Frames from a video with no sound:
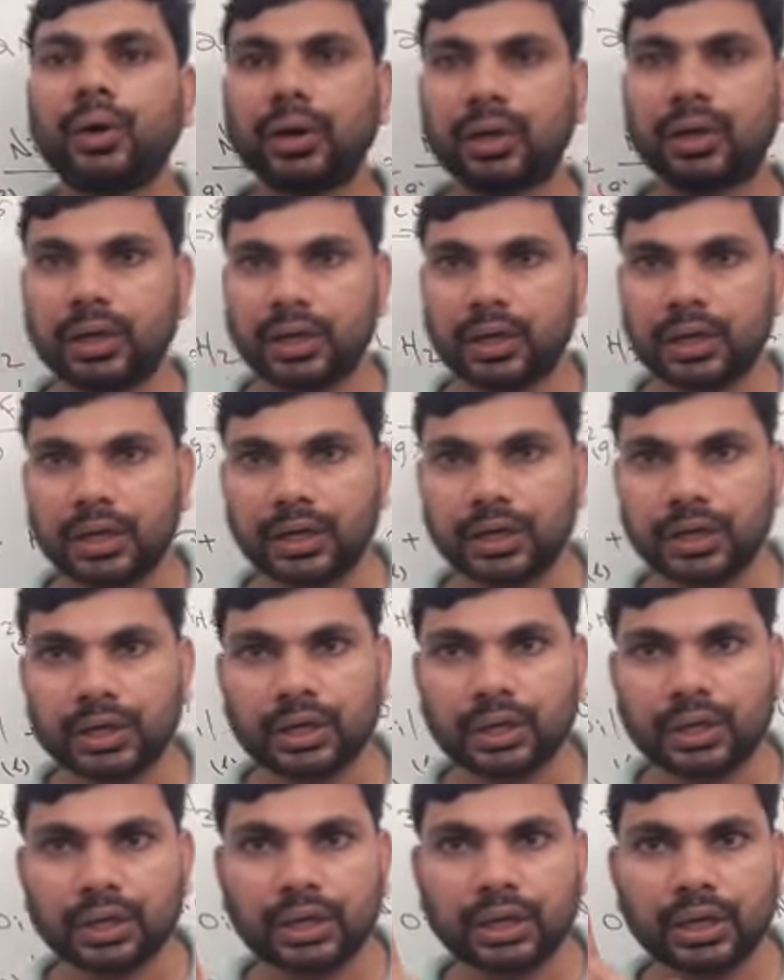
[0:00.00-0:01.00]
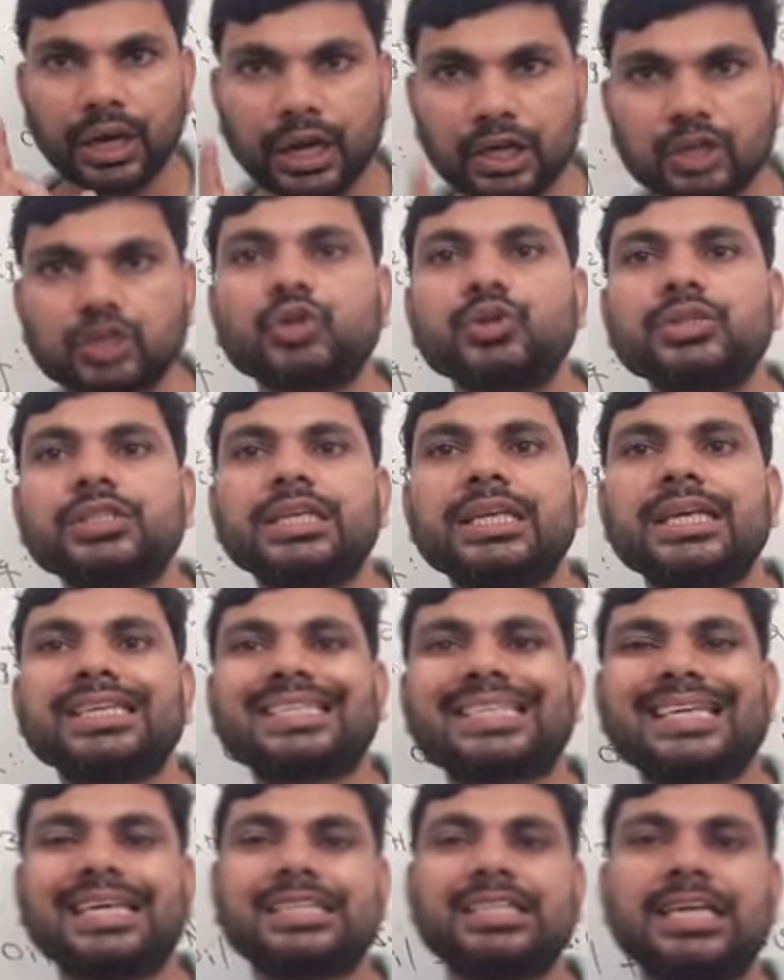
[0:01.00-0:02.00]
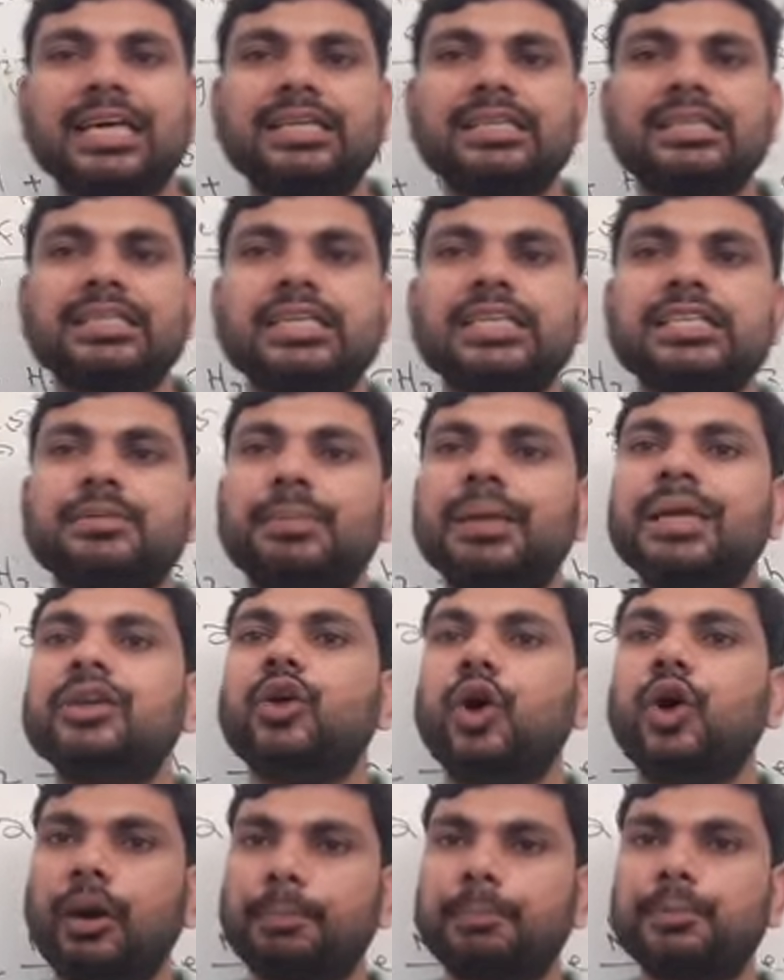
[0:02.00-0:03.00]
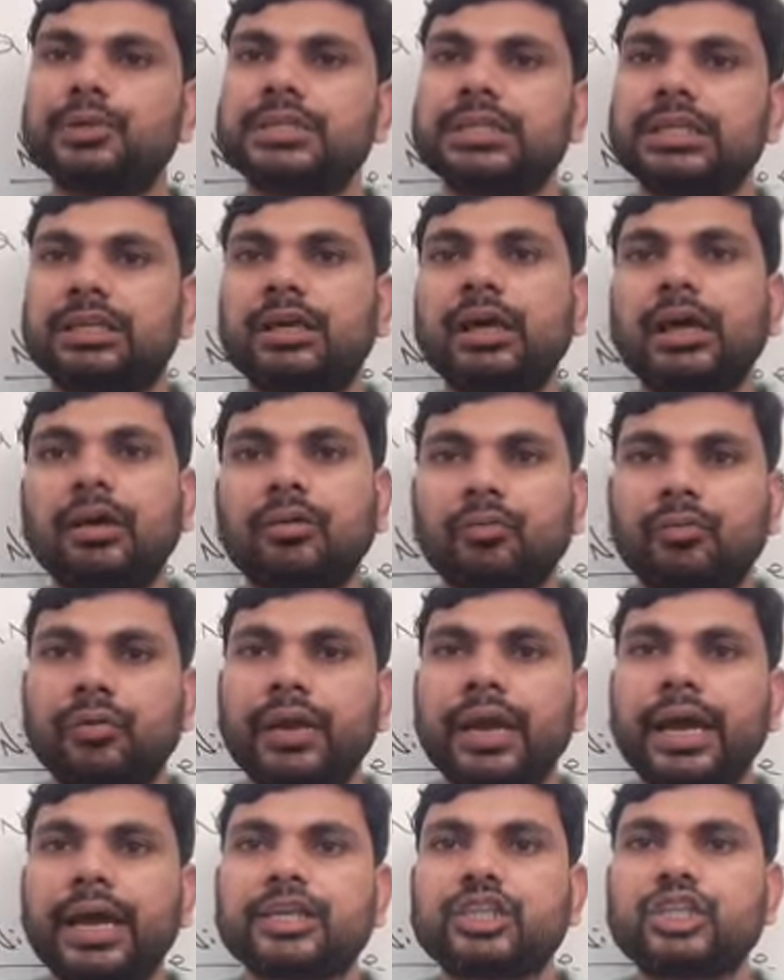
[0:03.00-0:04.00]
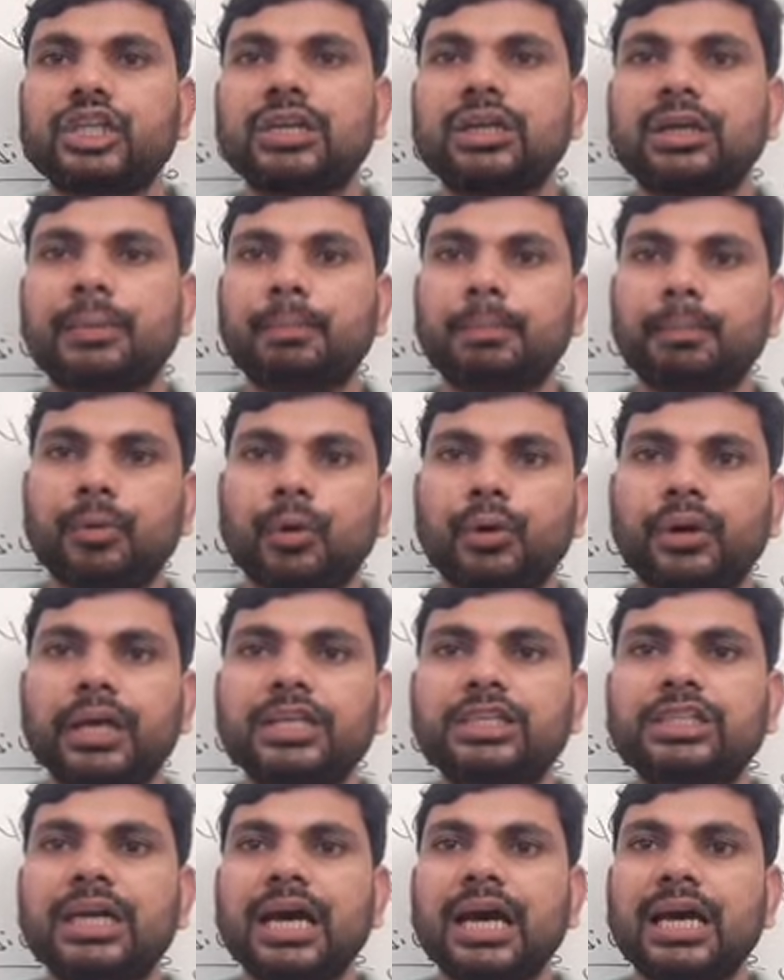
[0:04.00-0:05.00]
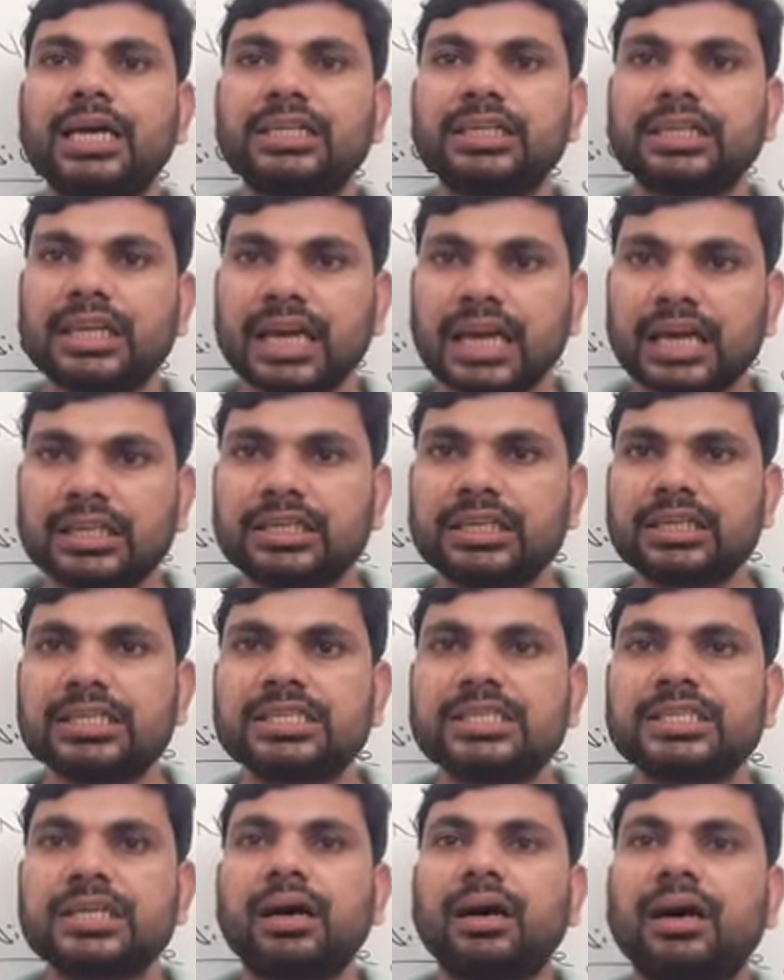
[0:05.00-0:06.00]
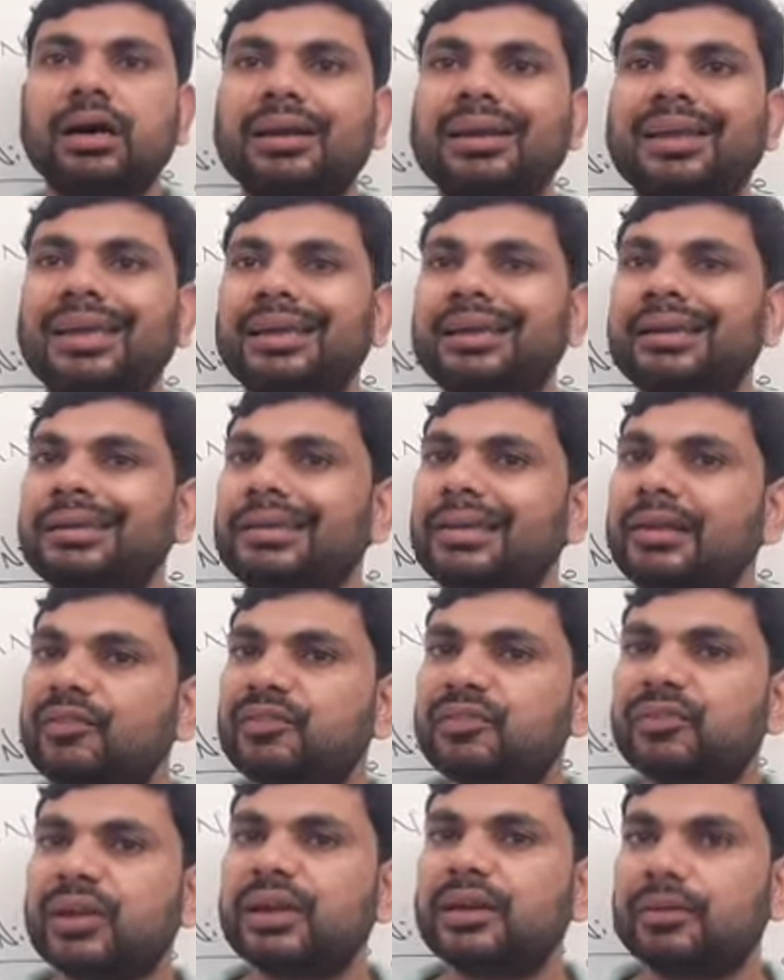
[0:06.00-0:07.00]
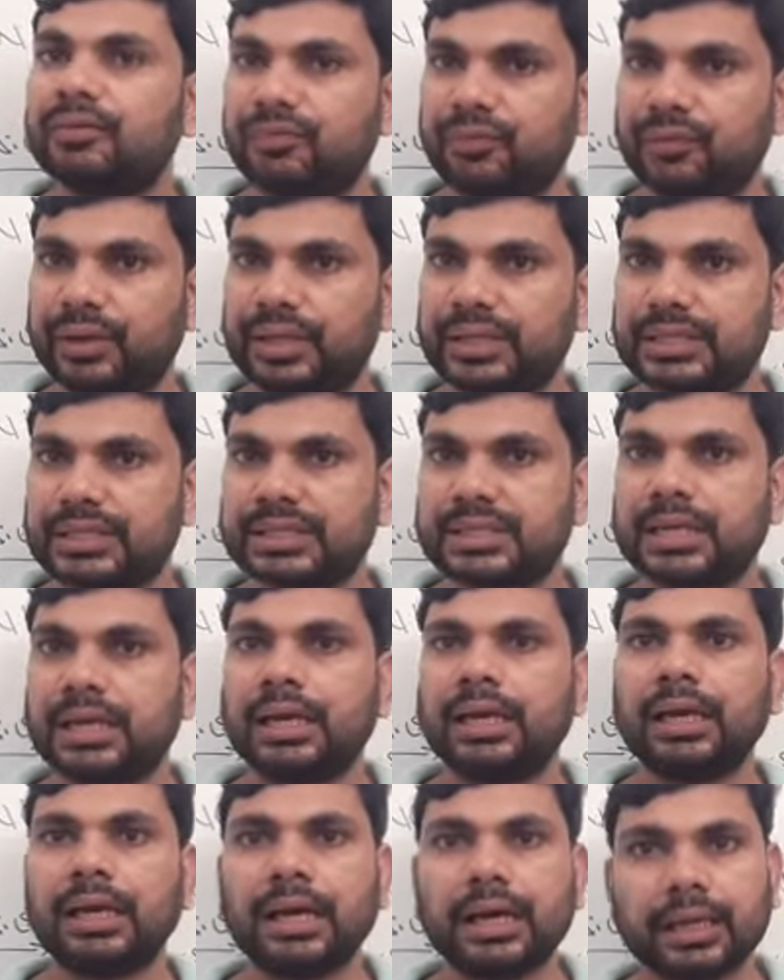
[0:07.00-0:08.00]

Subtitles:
Heterogeneous catalysis mean opposite, reactant, product and catalyst are in different phase.